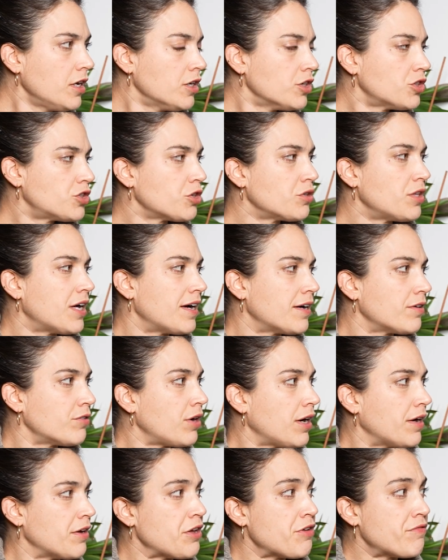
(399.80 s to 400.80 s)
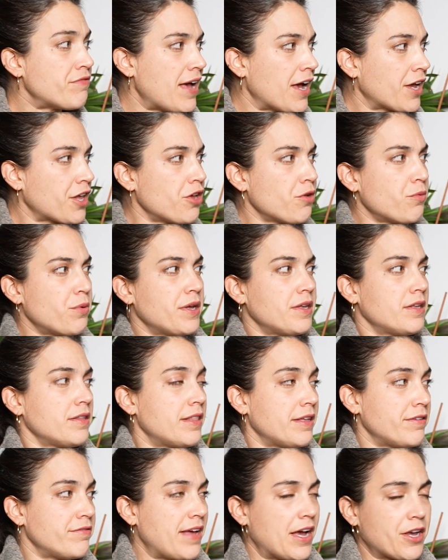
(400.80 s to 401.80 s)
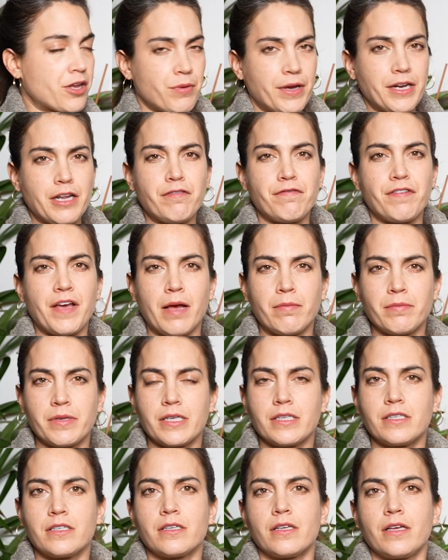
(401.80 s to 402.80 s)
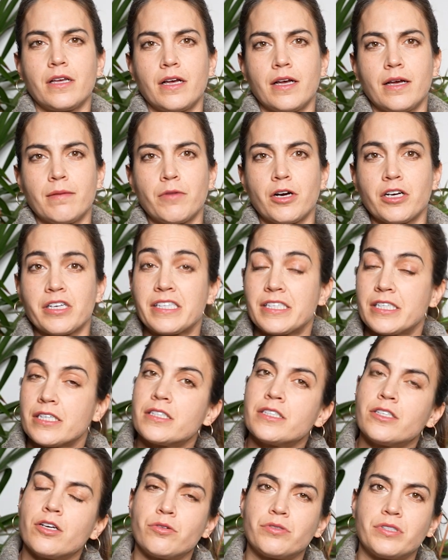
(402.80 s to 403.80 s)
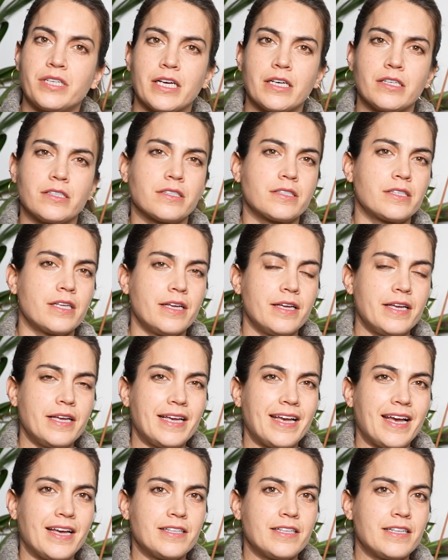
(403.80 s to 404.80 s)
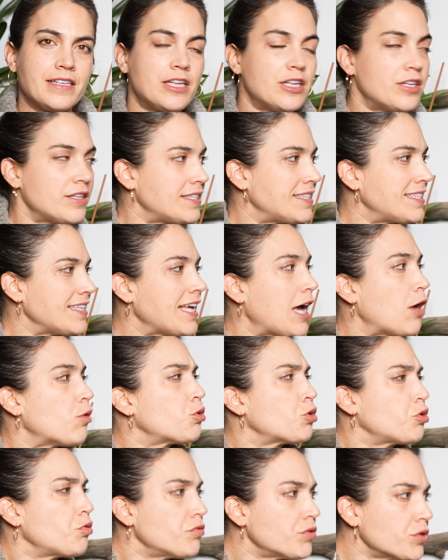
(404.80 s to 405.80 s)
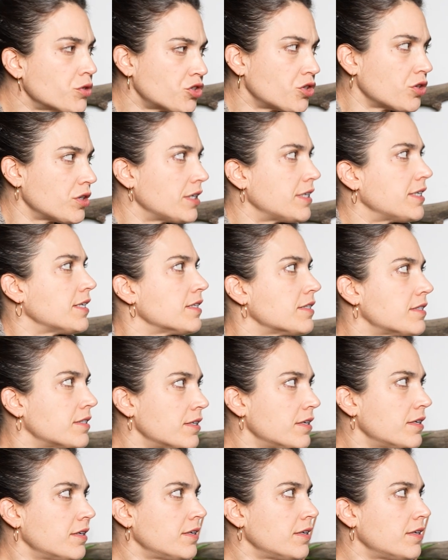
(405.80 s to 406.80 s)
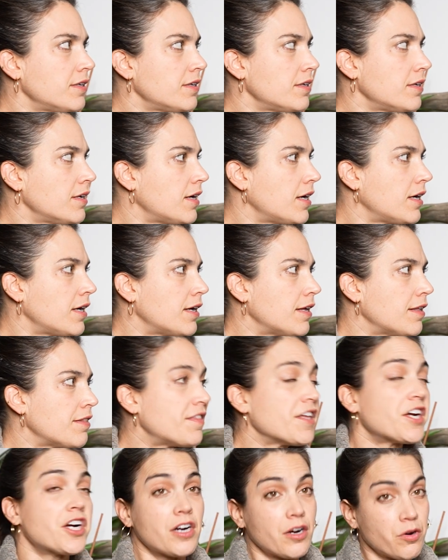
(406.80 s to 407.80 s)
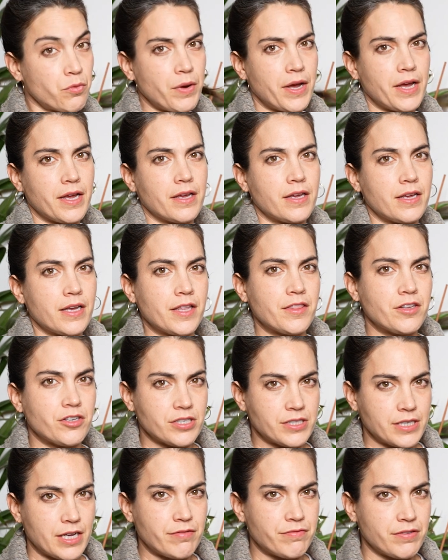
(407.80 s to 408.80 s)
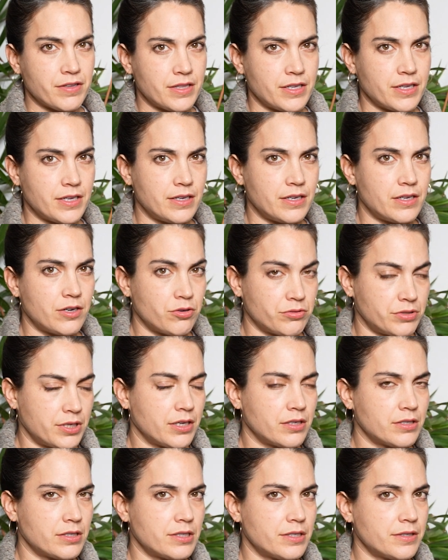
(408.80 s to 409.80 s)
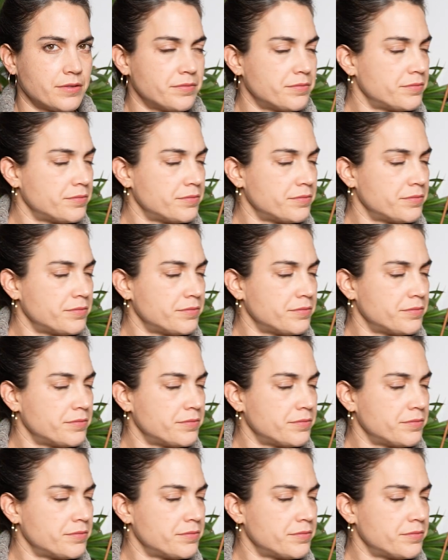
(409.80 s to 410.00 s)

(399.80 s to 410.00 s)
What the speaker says: So the evacuated families are still in hotels, and see how crucial it is they're away and they're safe in the hotels.